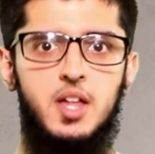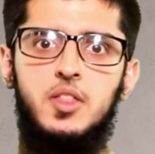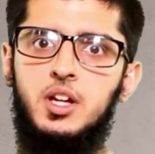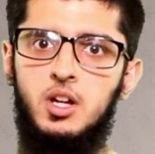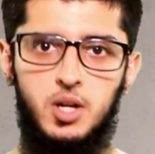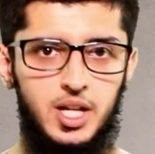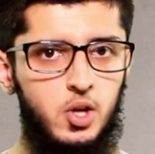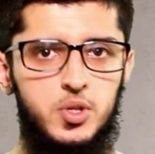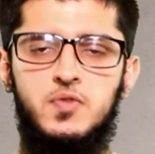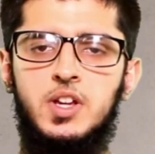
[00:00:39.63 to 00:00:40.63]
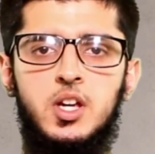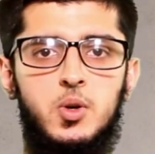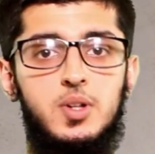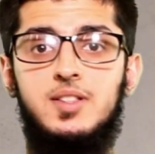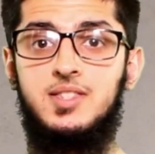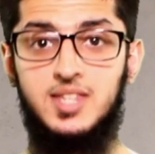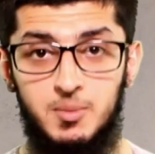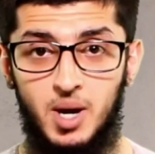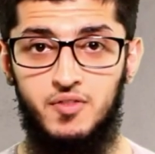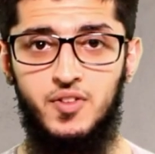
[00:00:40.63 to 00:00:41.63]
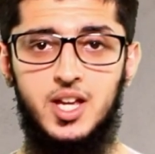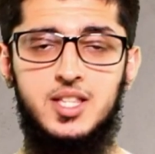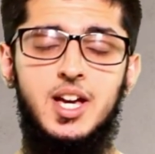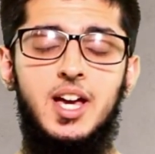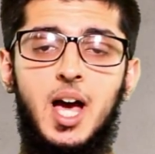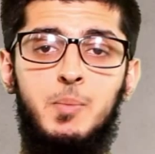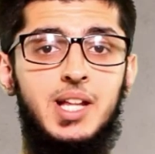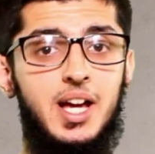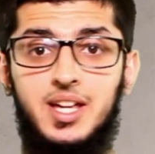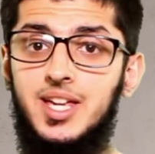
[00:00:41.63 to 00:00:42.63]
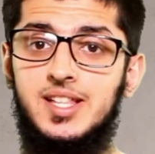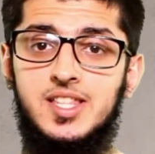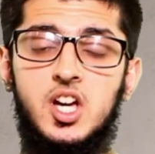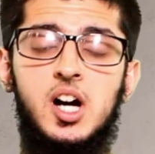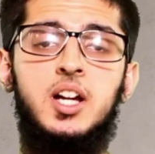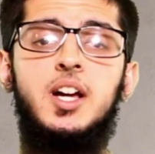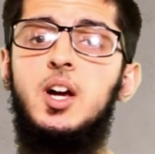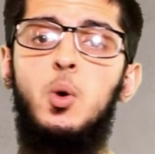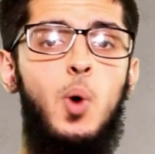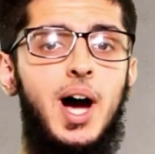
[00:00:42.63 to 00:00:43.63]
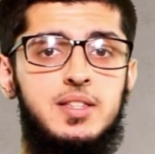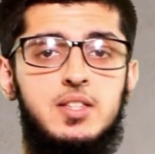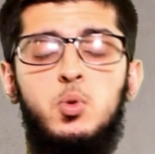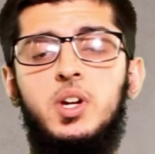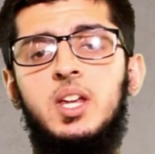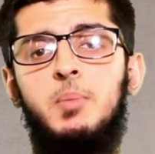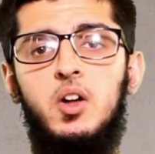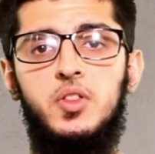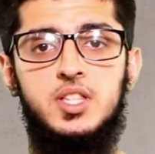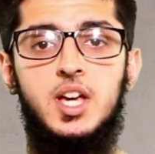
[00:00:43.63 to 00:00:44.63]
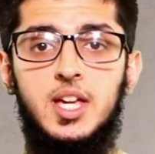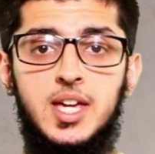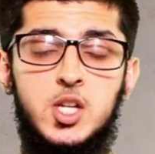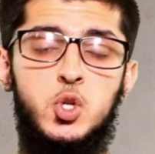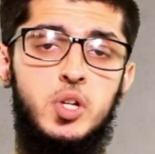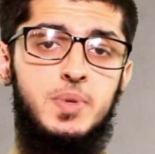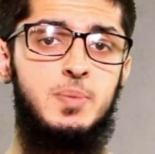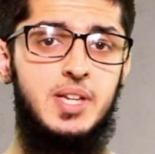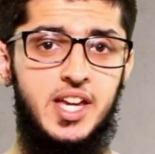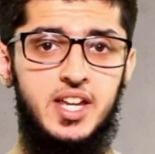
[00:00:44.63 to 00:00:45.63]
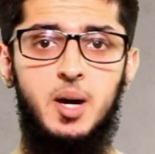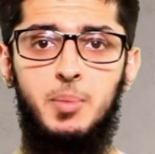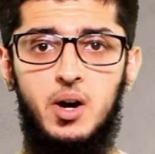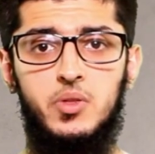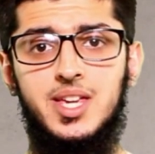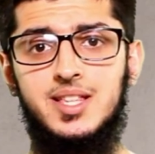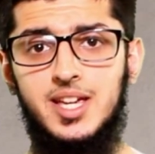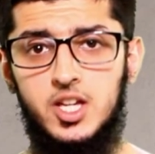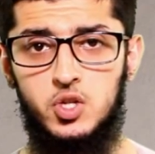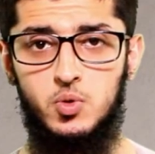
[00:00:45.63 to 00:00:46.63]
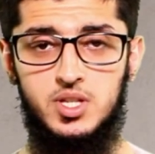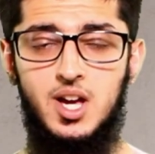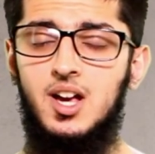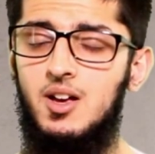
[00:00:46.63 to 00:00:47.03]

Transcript: They're going to click on this video, see my face, and be like, he's young, why is he talking about this? He shouldn't be speaking about these issues.